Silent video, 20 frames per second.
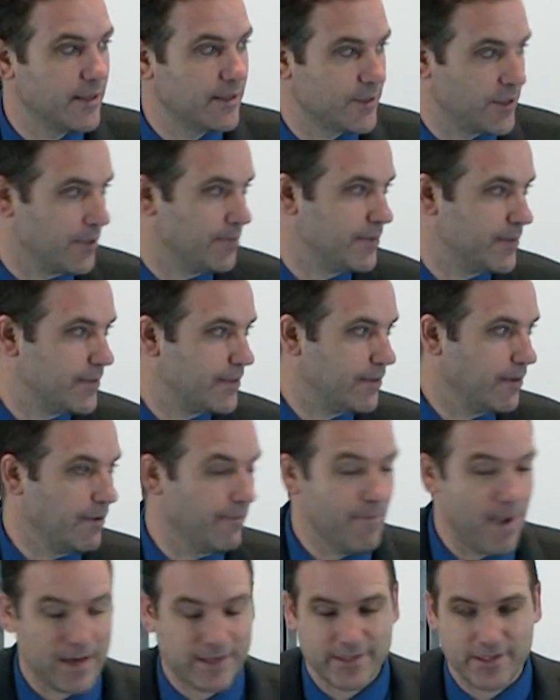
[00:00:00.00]
in terms
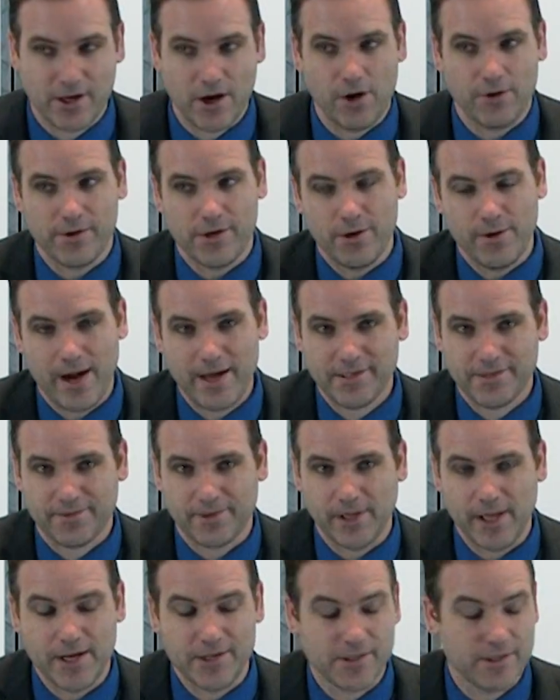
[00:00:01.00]
of Mexico-US
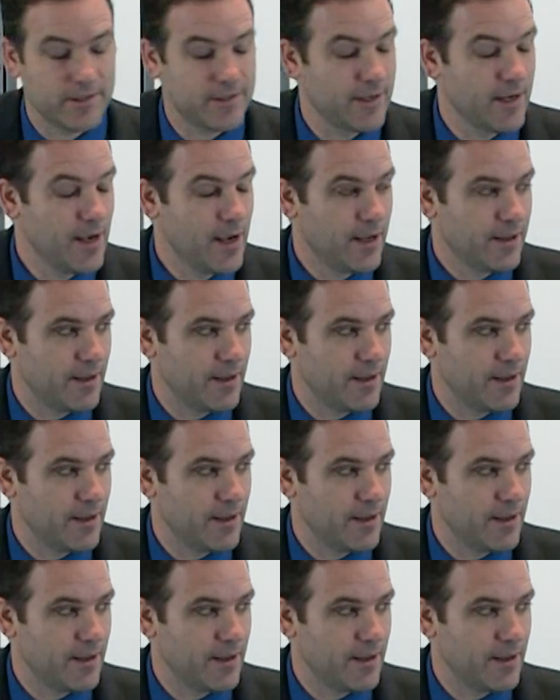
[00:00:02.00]
relations,